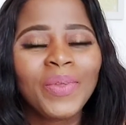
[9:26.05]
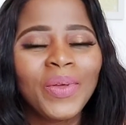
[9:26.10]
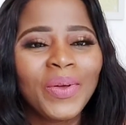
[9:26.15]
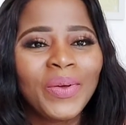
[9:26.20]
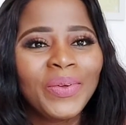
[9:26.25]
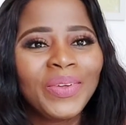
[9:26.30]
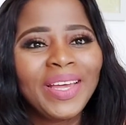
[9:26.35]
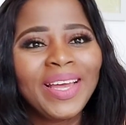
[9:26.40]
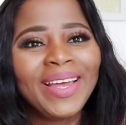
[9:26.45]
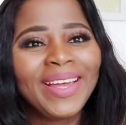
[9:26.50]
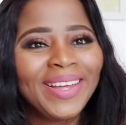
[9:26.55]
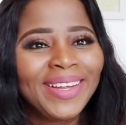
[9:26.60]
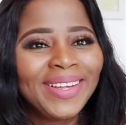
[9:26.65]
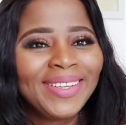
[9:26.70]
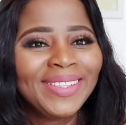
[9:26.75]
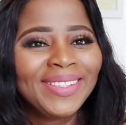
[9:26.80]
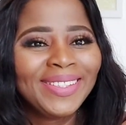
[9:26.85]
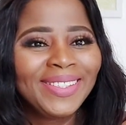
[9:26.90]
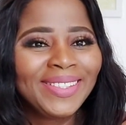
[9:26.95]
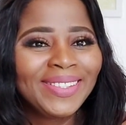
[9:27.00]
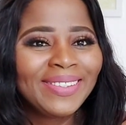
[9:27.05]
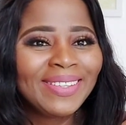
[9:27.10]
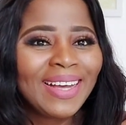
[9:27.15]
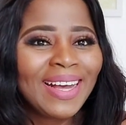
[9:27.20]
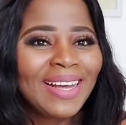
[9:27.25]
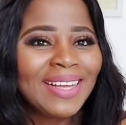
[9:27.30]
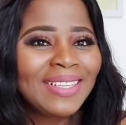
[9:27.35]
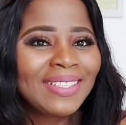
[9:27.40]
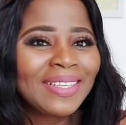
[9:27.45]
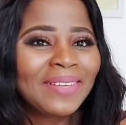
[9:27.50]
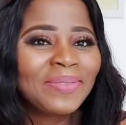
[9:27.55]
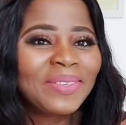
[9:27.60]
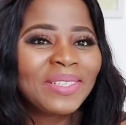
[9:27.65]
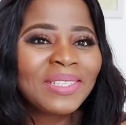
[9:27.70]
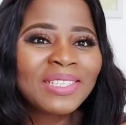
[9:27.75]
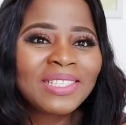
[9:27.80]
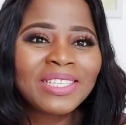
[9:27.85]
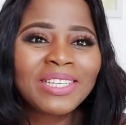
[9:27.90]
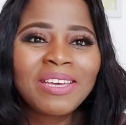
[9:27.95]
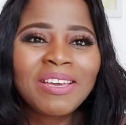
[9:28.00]
Okay, so guys, I'm
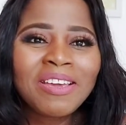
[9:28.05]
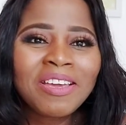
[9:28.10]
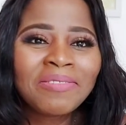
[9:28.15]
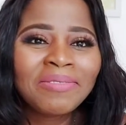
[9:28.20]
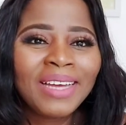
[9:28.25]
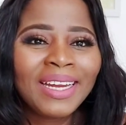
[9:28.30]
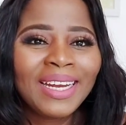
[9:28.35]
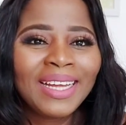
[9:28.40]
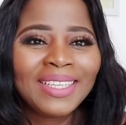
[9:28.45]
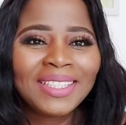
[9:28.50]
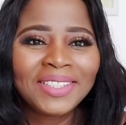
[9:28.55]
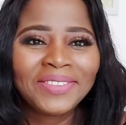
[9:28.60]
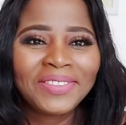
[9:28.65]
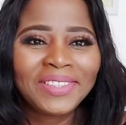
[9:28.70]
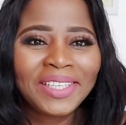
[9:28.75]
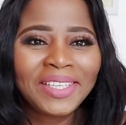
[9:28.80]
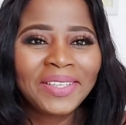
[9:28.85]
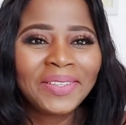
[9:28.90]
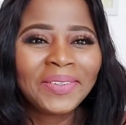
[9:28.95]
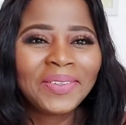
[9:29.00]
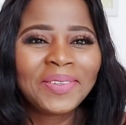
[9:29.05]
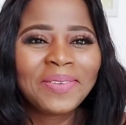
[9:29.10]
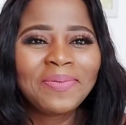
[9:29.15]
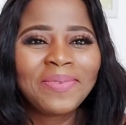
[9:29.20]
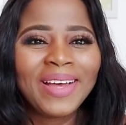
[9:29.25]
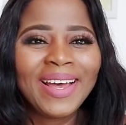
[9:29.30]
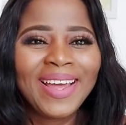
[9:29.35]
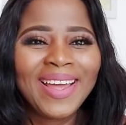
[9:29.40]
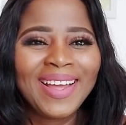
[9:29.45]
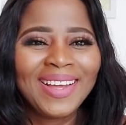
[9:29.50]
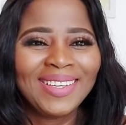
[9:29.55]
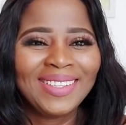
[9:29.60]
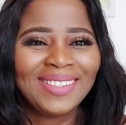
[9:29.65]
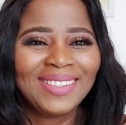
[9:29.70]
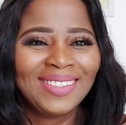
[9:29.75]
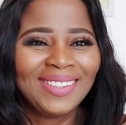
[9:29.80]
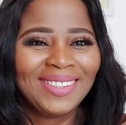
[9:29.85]
gonna see you in my next video. Bye.